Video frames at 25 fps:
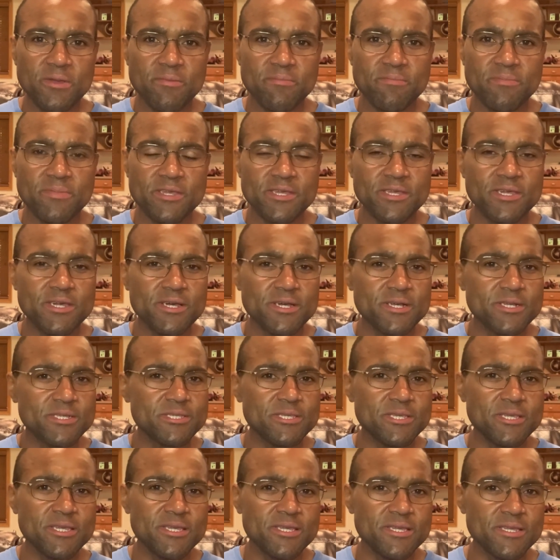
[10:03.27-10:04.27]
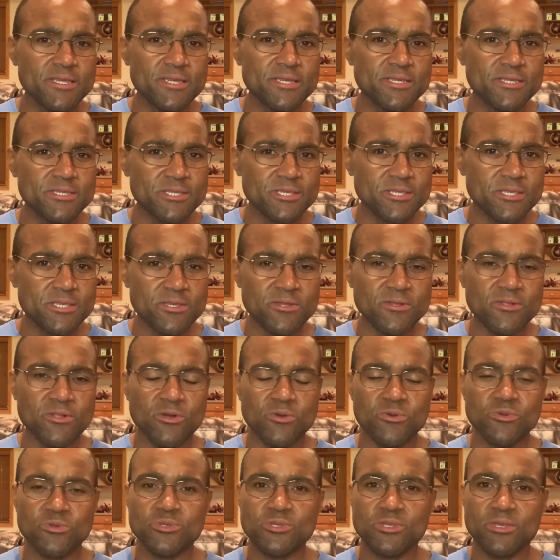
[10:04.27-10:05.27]
Because he still
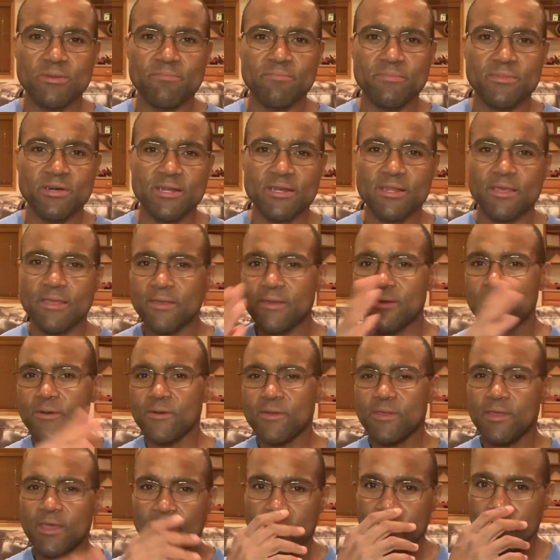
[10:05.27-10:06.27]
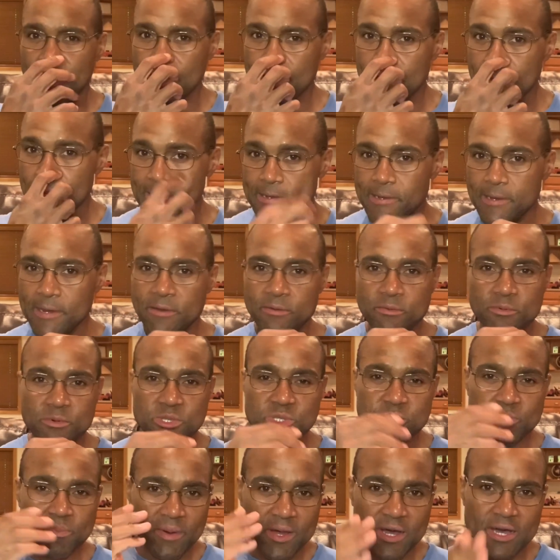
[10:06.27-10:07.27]
owes them money, okay? And he didn't
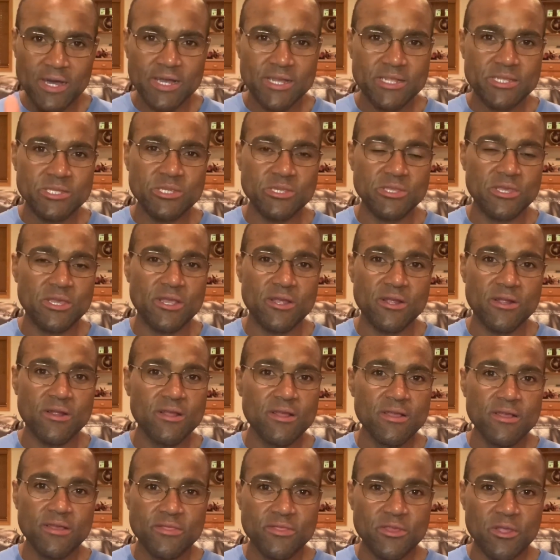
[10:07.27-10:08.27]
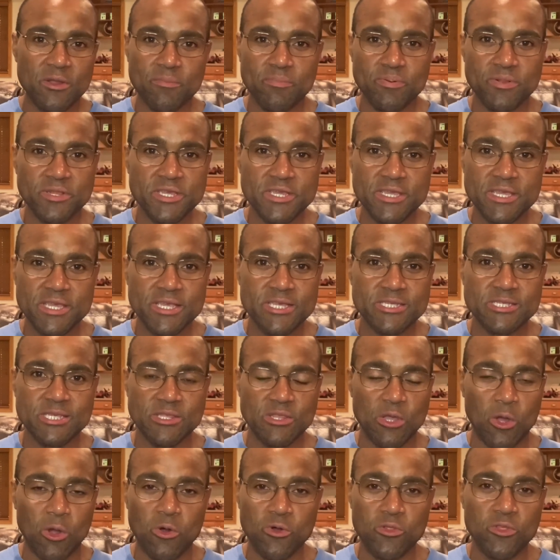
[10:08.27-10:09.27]
respond to their pleas. And
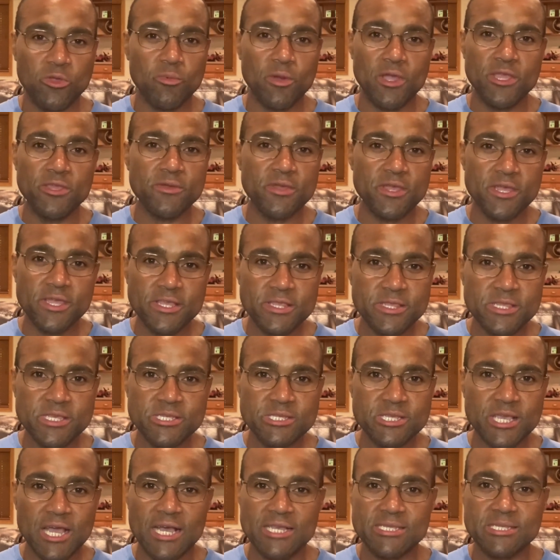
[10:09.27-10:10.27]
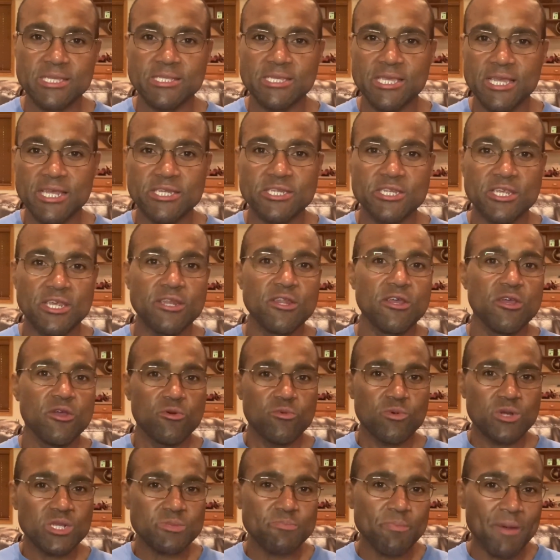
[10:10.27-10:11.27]
the only way you could get this guy's attention
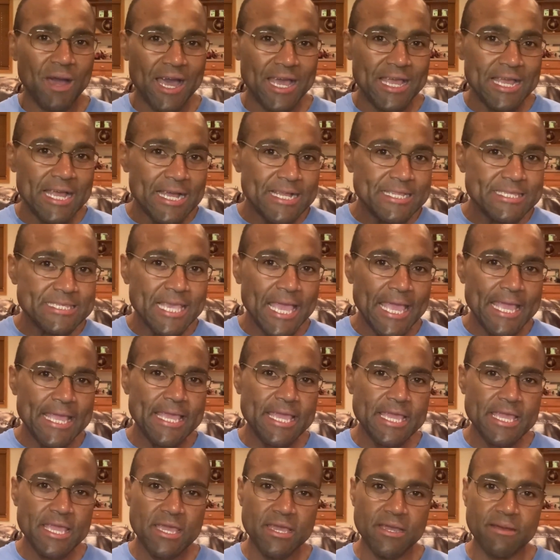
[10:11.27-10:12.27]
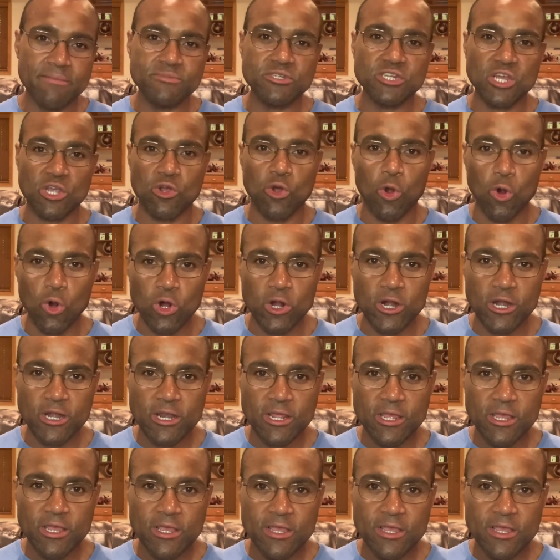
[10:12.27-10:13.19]
was by taking him to court.